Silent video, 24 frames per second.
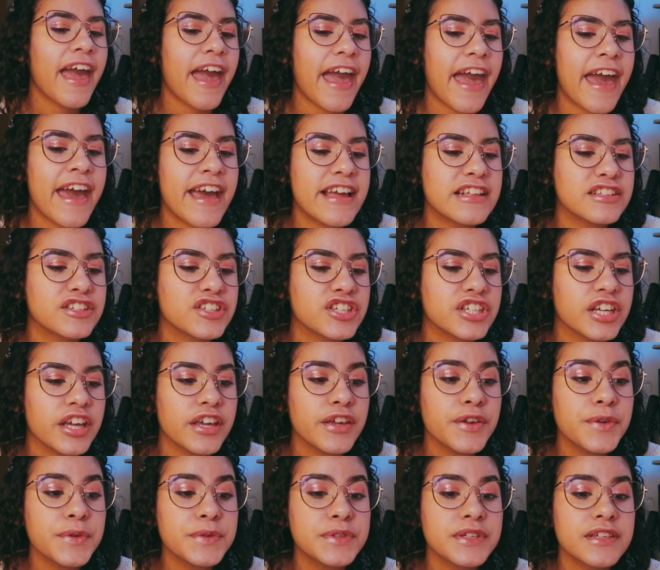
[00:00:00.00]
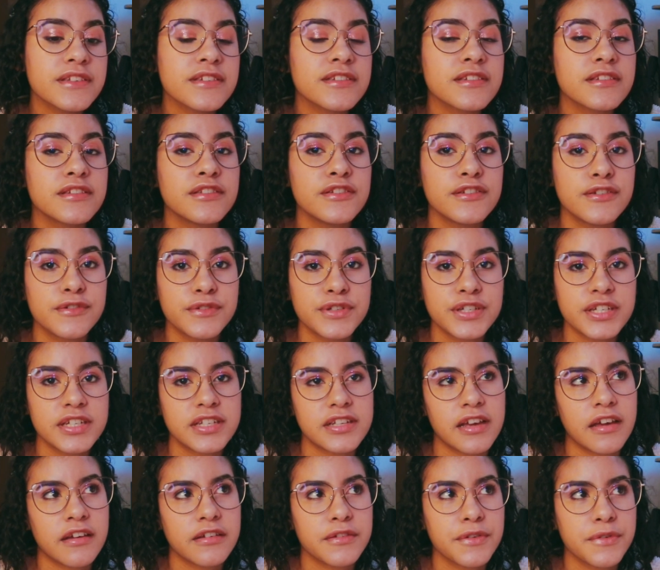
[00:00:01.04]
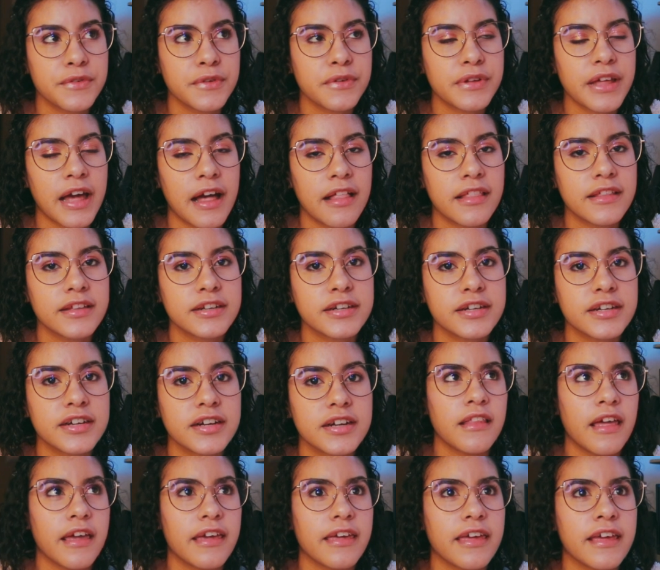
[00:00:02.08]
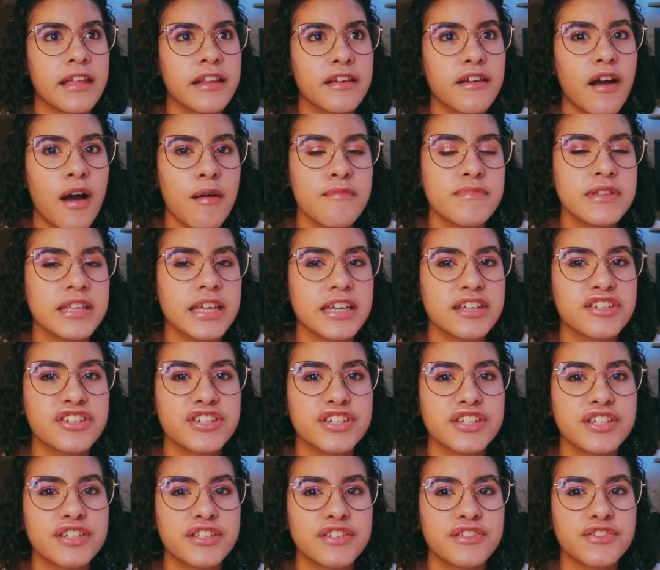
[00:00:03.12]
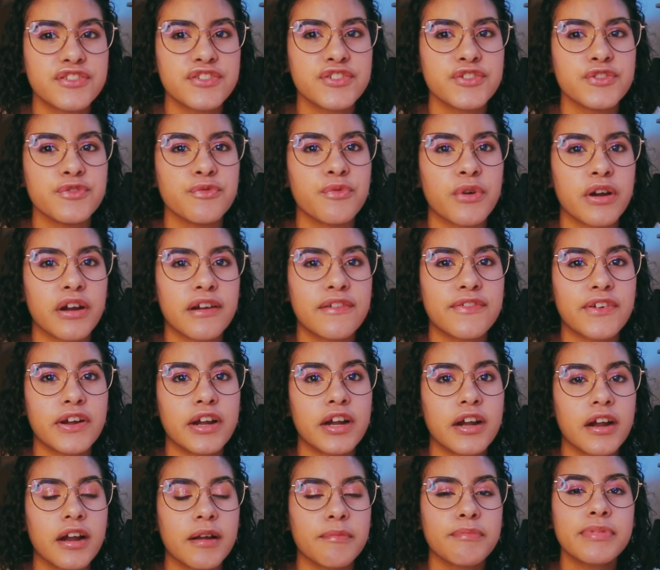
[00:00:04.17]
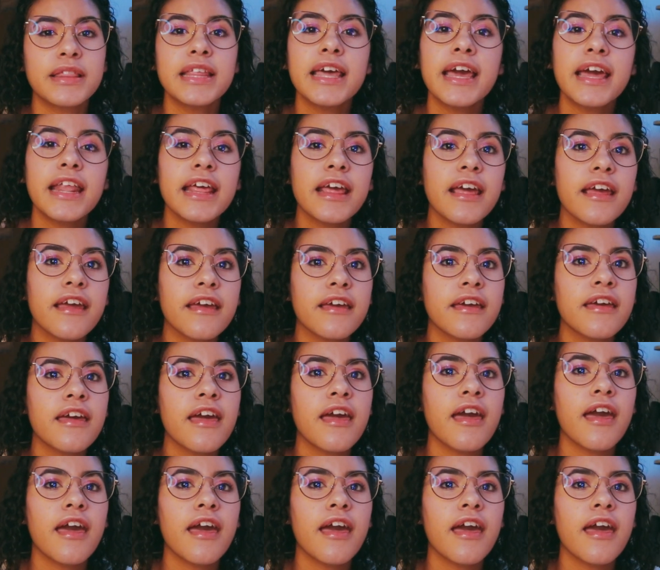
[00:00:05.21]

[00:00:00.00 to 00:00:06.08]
and she uses Notion and Google Calendar like in combination to work for her planning.